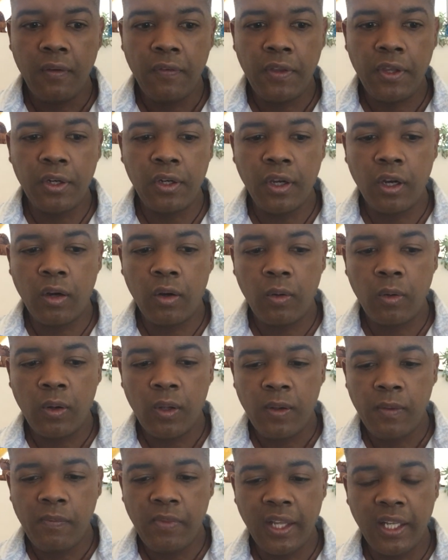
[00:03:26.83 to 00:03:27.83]
you know,
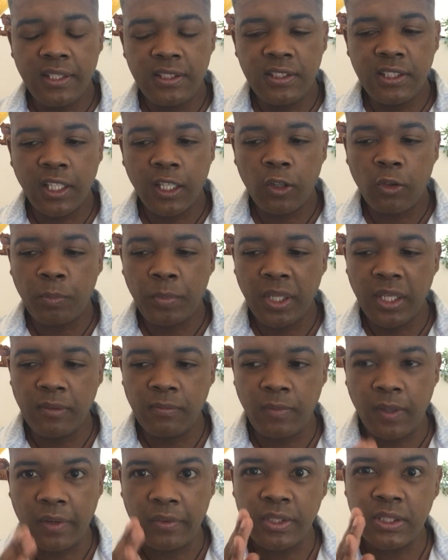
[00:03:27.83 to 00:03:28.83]
instead of
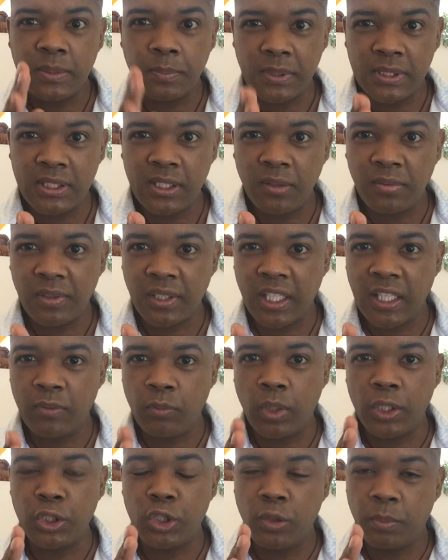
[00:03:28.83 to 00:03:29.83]
being very specific in
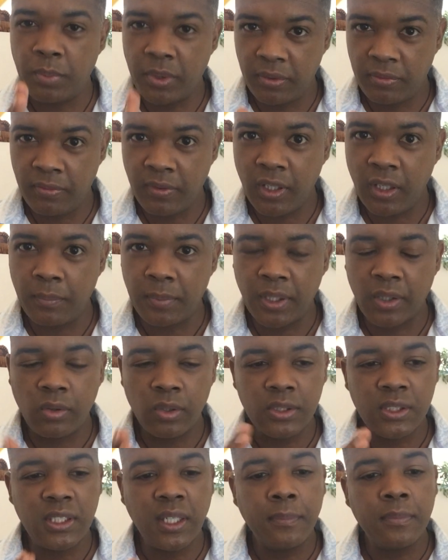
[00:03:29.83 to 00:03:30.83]
what you prefer,
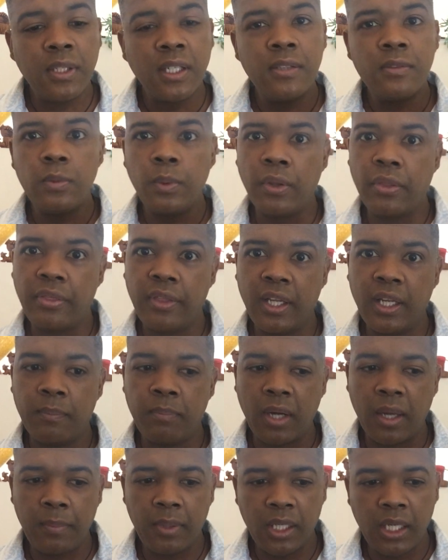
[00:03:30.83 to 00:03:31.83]
because sometimes we think
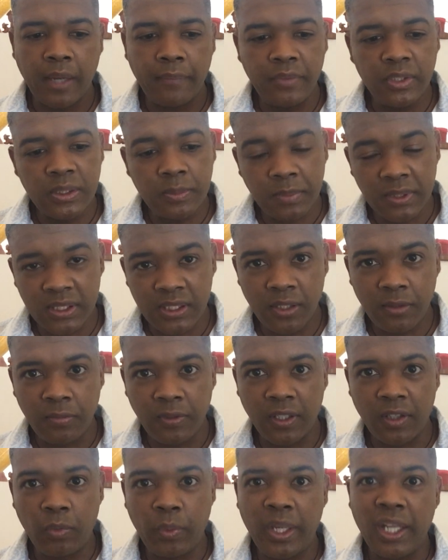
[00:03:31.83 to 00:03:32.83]
by becoming
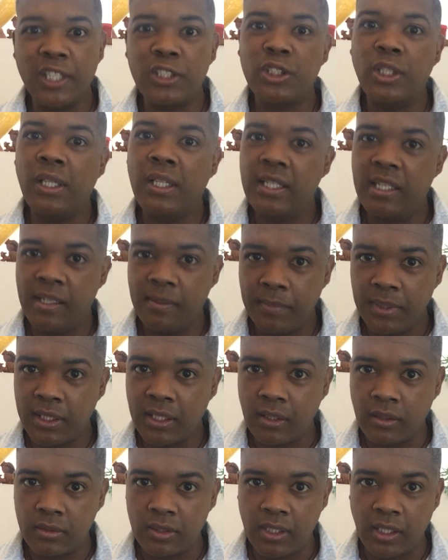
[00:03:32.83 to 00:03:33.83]
specific we actually
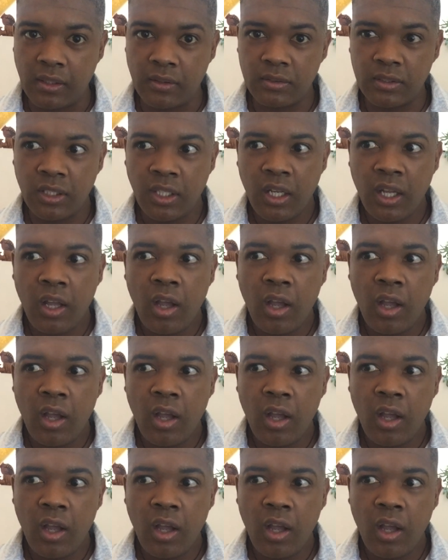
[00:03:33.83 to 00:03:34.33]
limit ourselves,